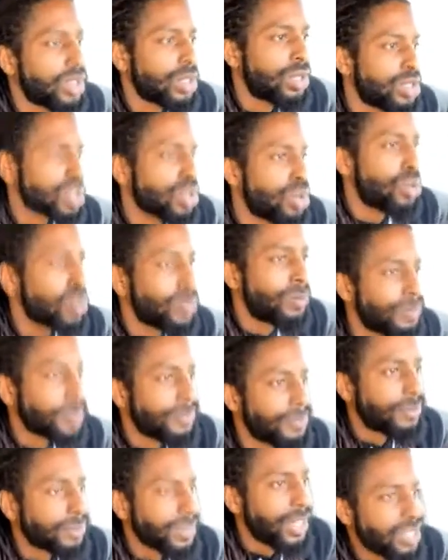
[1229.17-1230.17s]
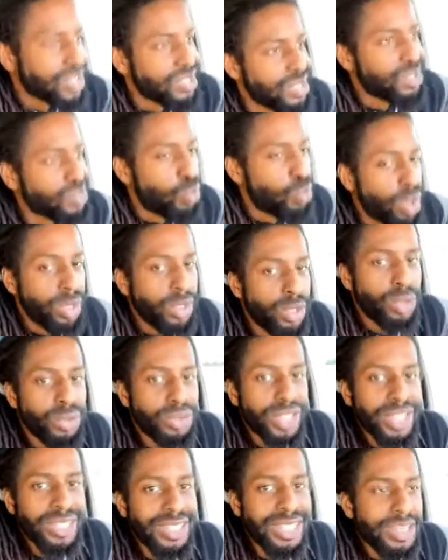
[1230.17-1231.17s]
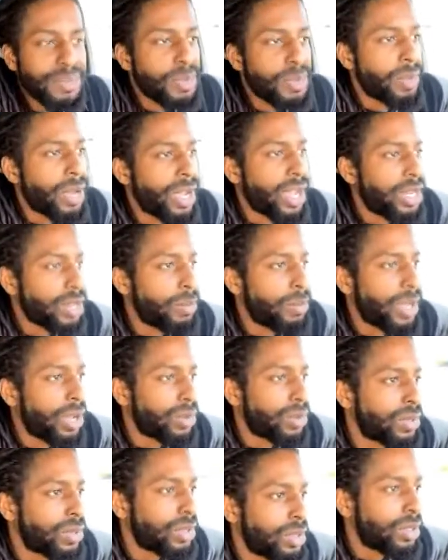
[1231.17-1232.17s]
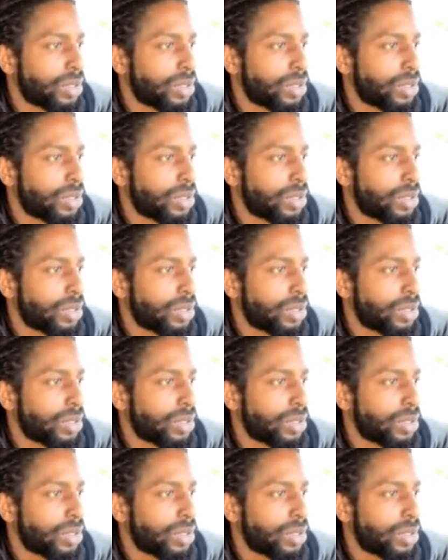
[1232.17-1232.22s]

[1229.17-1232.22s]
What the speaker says: So that's just one little thing to keep in mind about